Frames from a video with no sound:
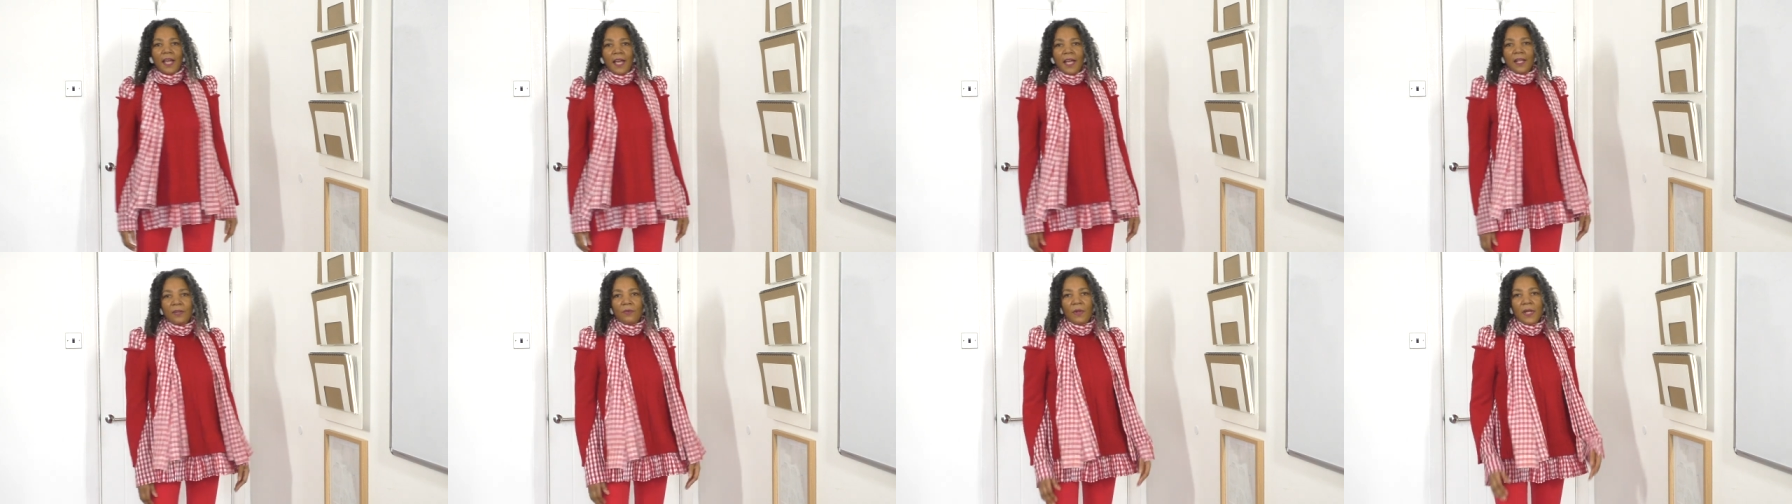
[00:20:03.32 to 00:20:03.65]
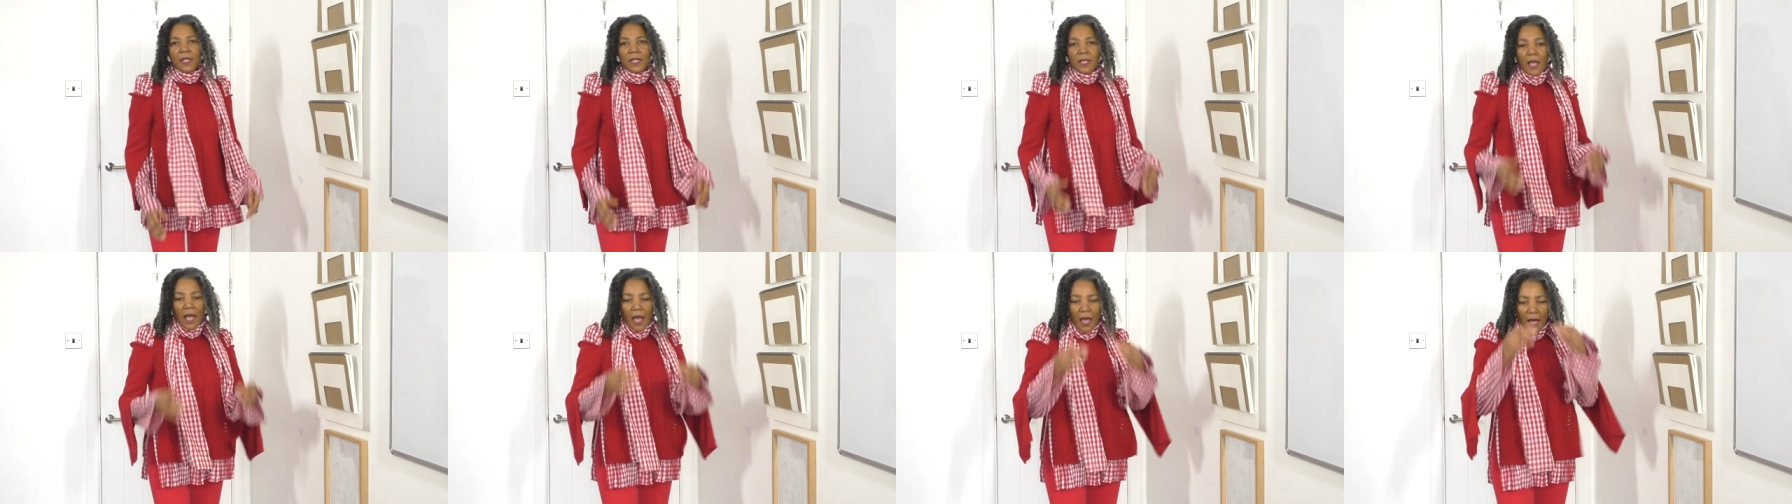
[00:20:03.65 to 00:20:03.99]

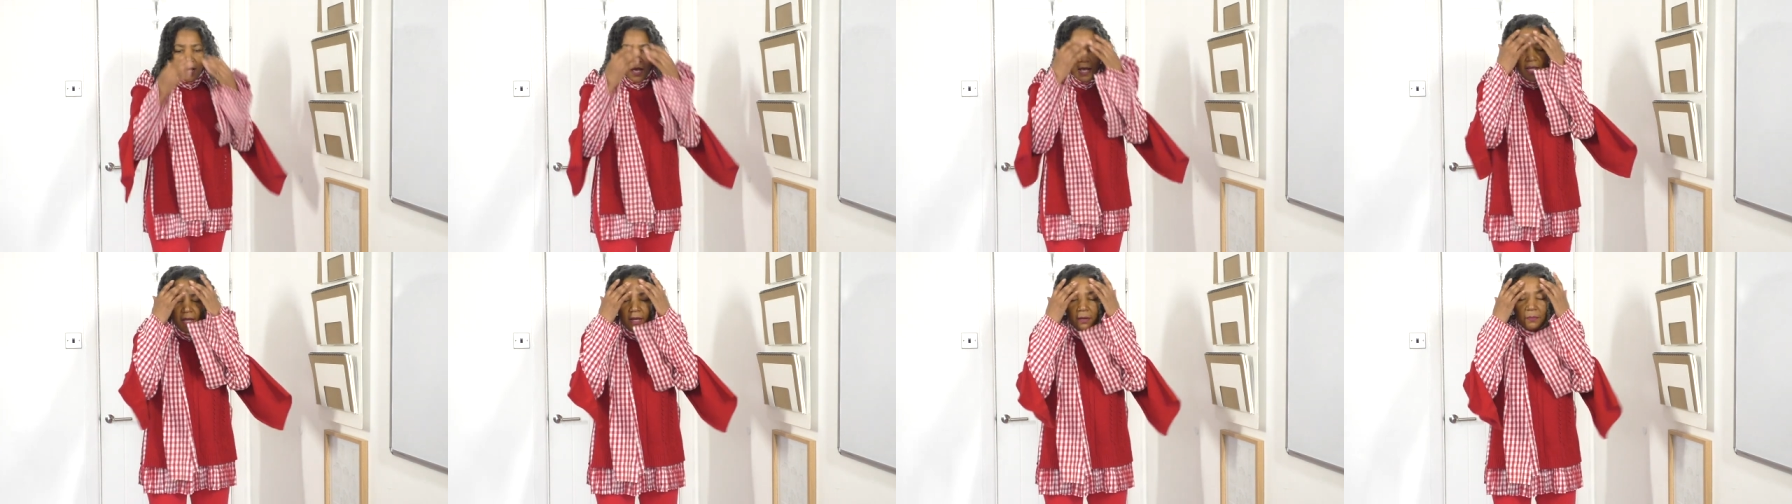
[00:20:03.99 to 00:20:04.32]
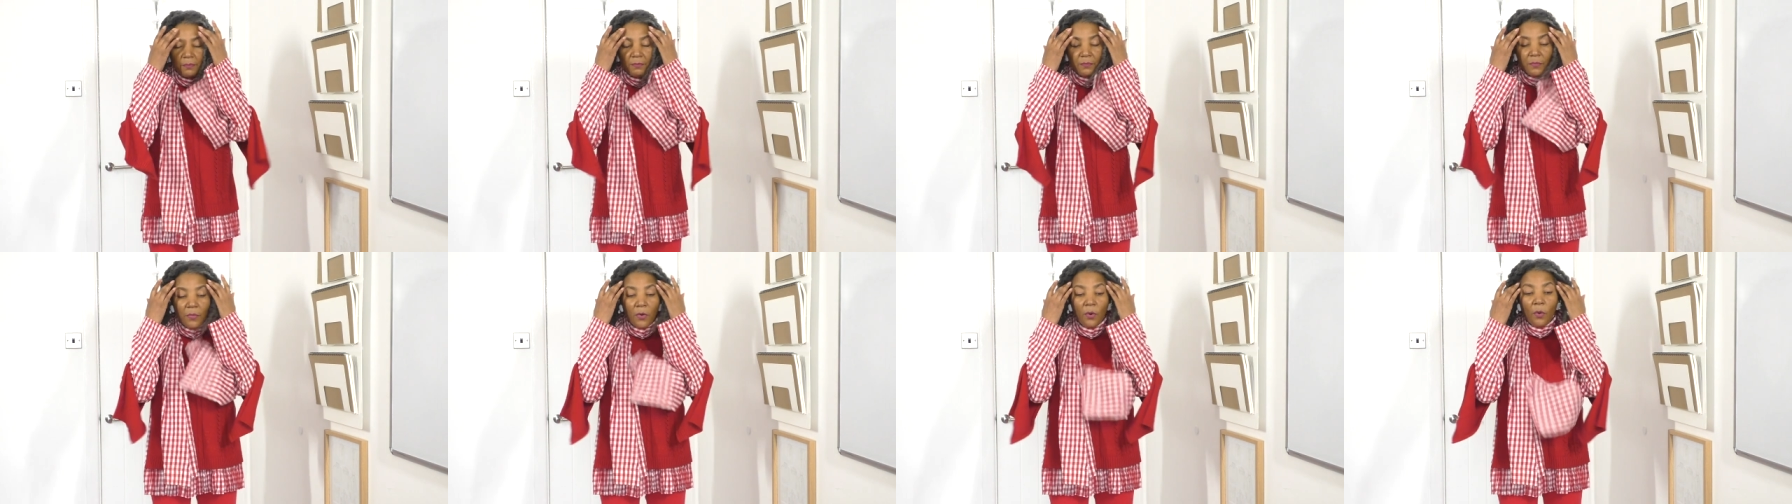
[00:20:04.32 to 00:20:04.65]
Anyway, I
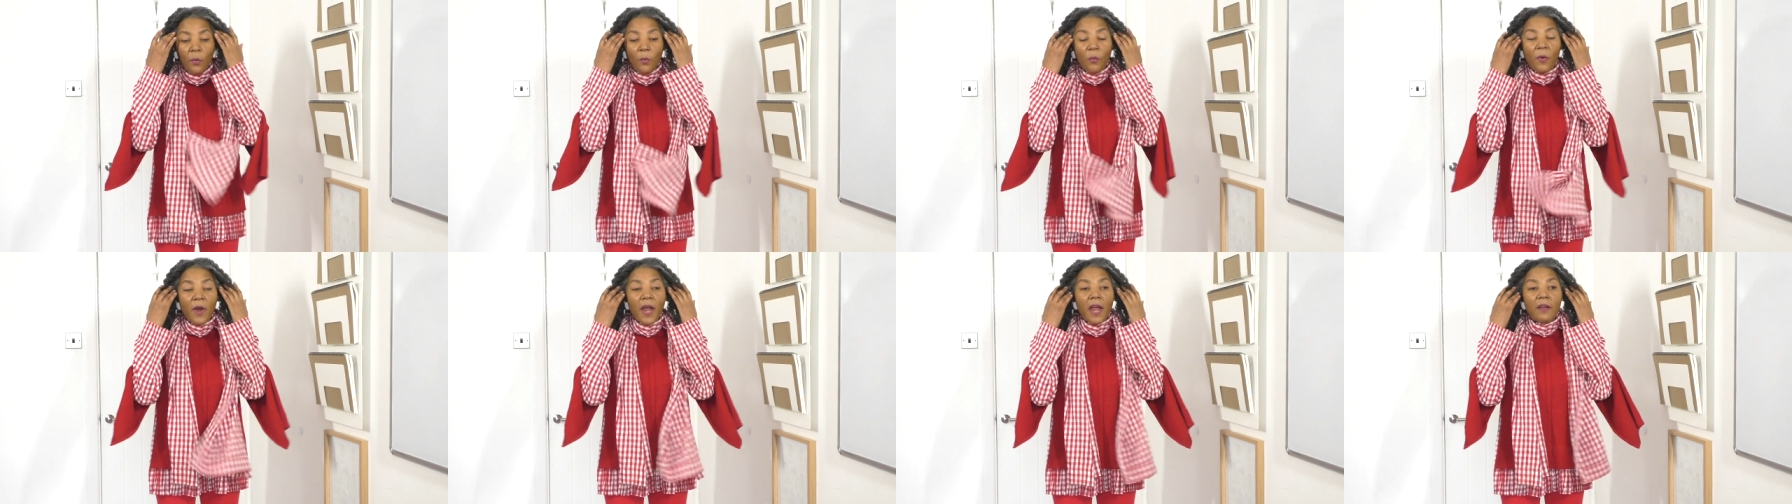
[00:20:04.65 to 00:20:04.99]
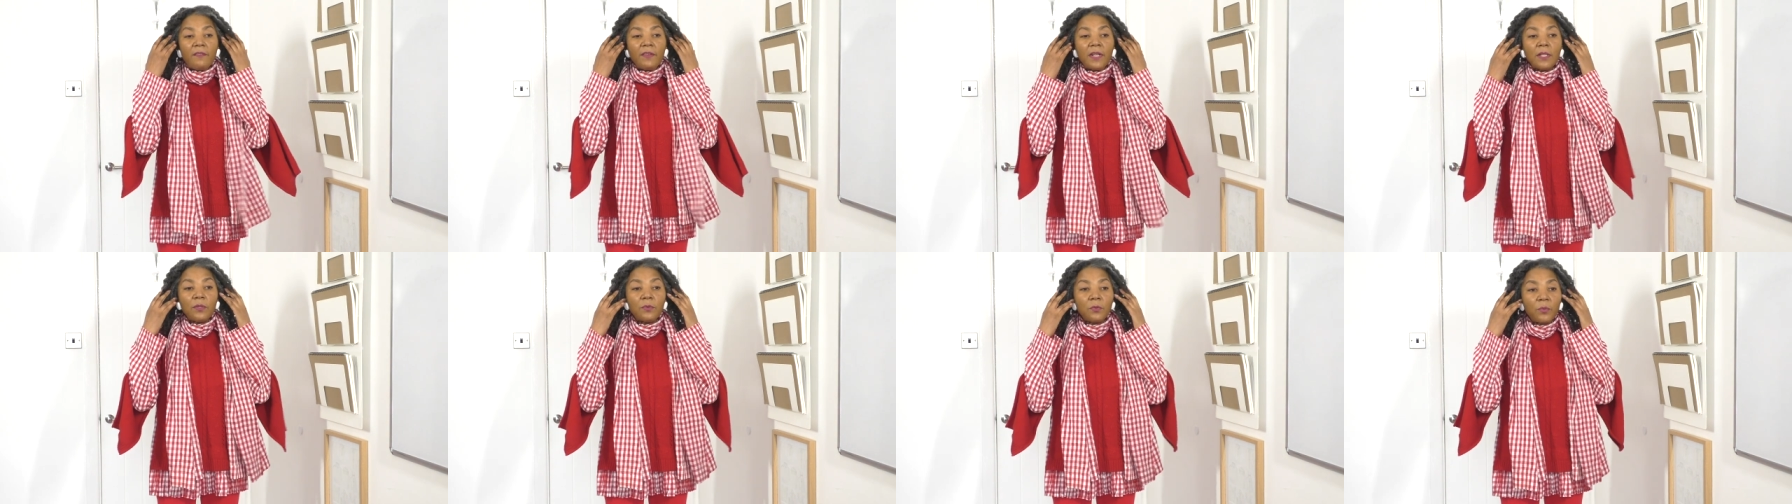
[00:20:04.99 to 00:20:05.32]
am
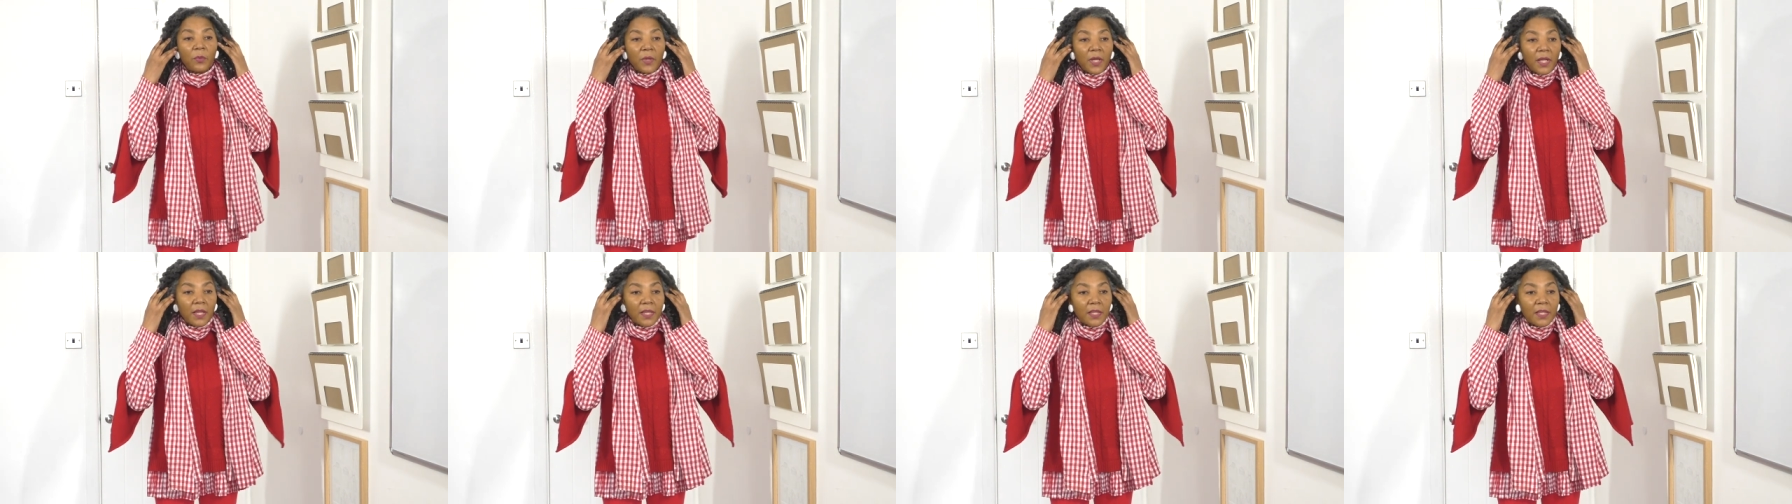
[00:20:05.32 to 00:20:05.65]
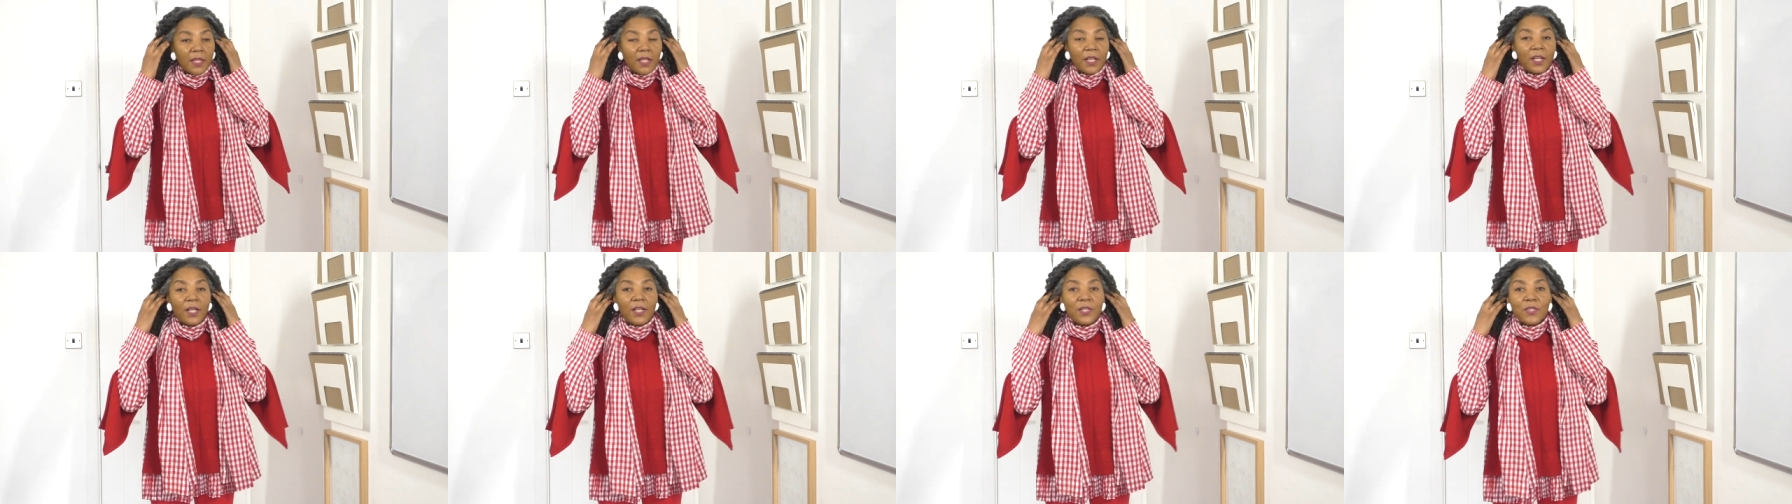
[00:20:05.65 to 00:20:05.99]
wearing it with
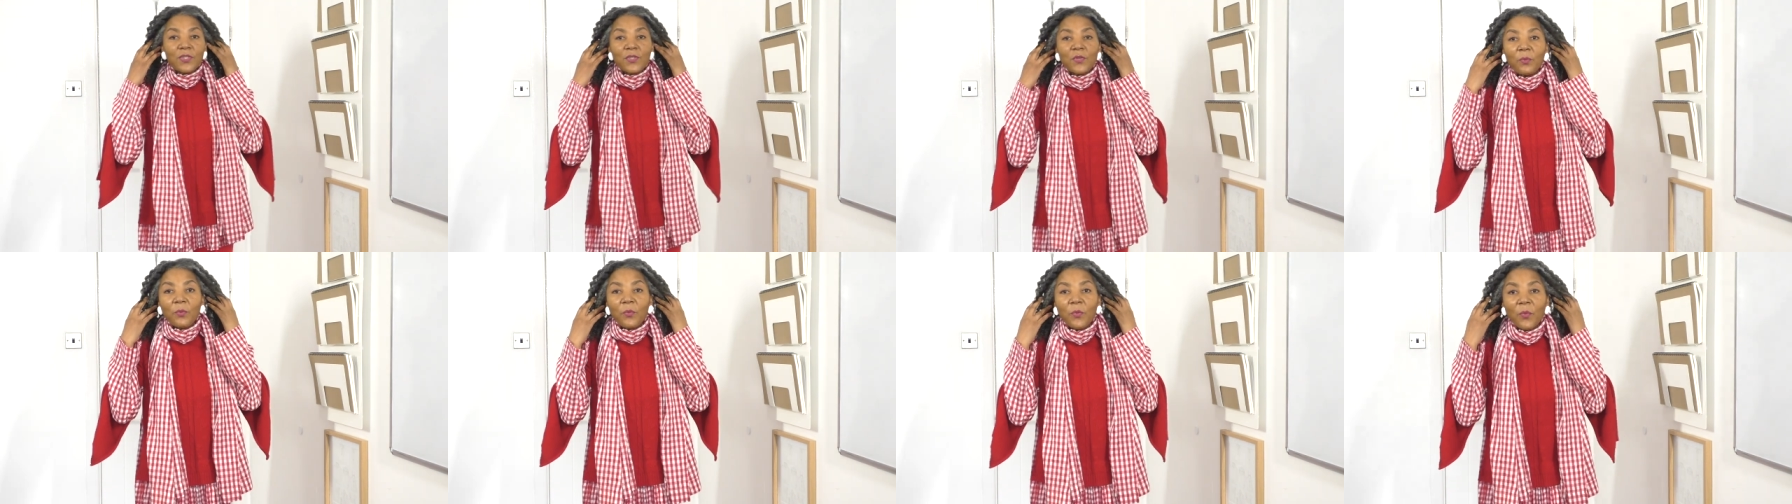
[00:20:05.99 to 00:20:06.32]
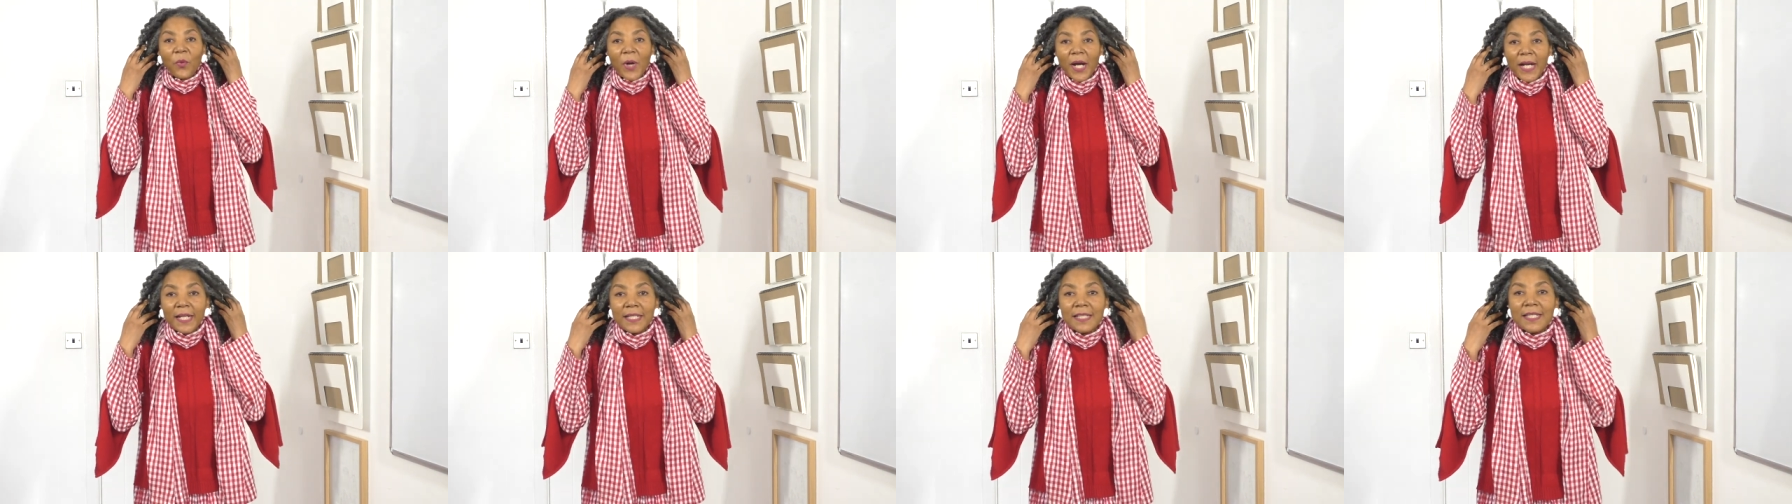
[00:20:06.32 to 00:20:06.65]
some
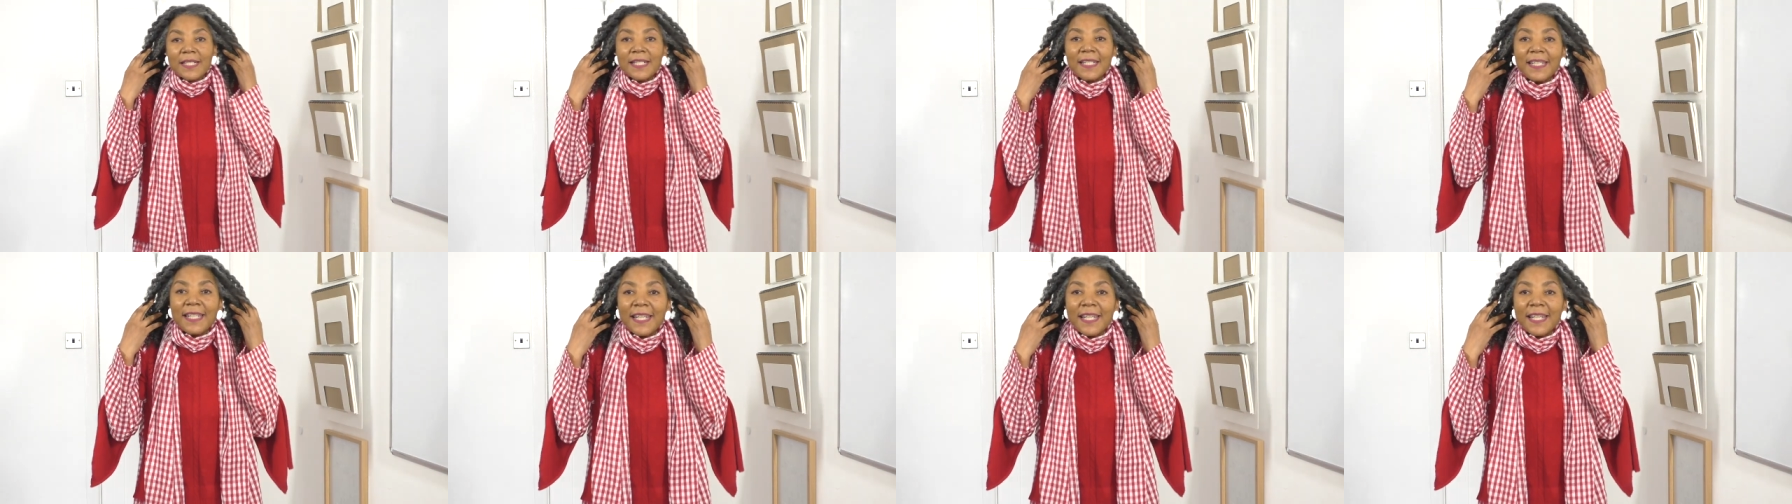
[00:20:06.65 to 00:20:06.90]
white